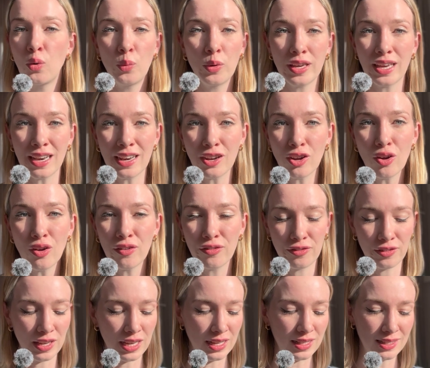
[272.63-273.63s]
We're getting
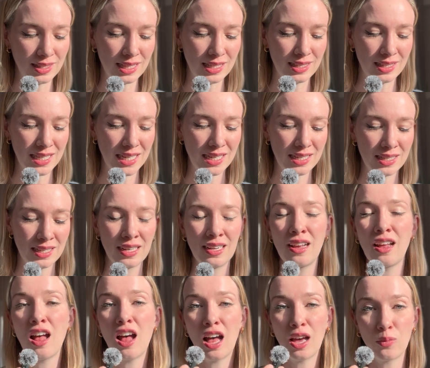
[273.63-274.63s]
off, he insisted.
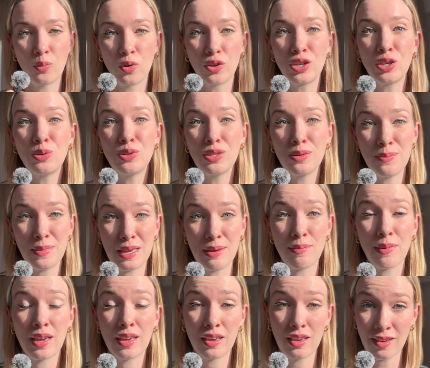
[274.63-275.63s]
I want you to
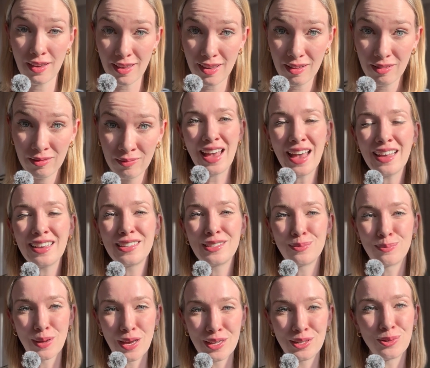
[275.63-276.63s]
meet my girl. And that
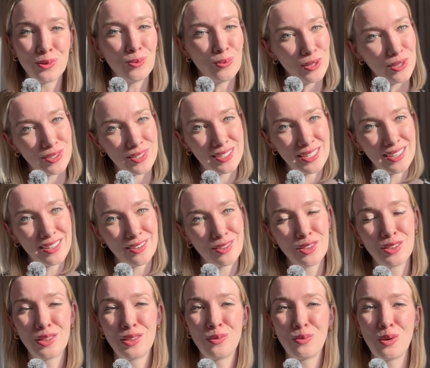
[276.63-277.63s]
is Myrtle Wilson,
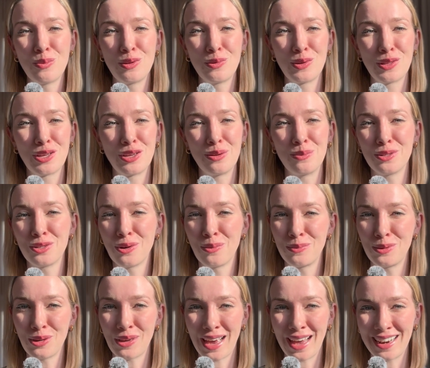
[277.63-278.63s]
the woman with whom
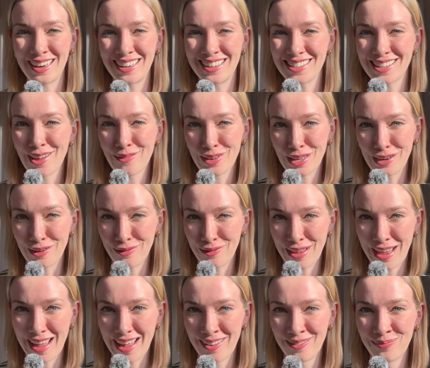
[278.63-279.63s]
Tom Buchanan is having an
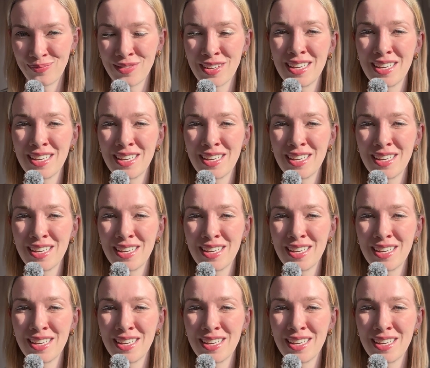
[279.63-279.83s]
affair.